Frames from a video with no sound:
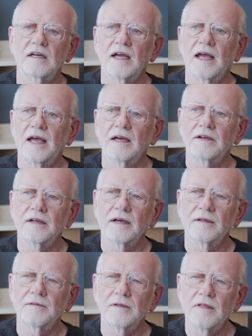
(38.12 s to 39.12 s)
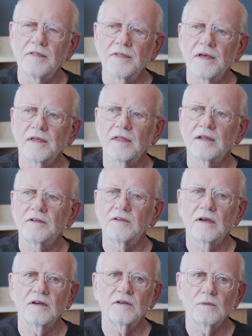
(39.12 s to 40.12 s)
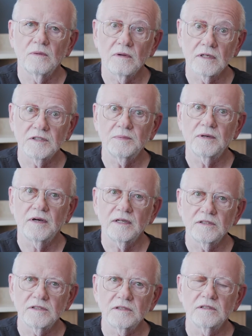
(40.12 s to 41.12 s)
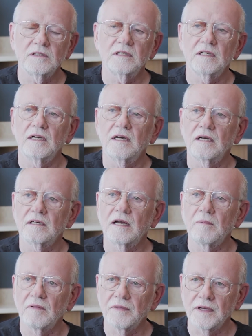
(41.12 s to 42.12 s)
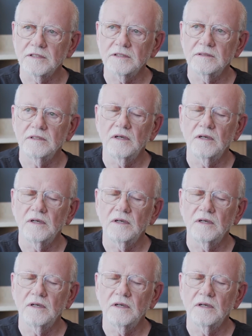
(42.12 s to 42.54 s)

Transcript: And the other thing that you will experience, a couple things.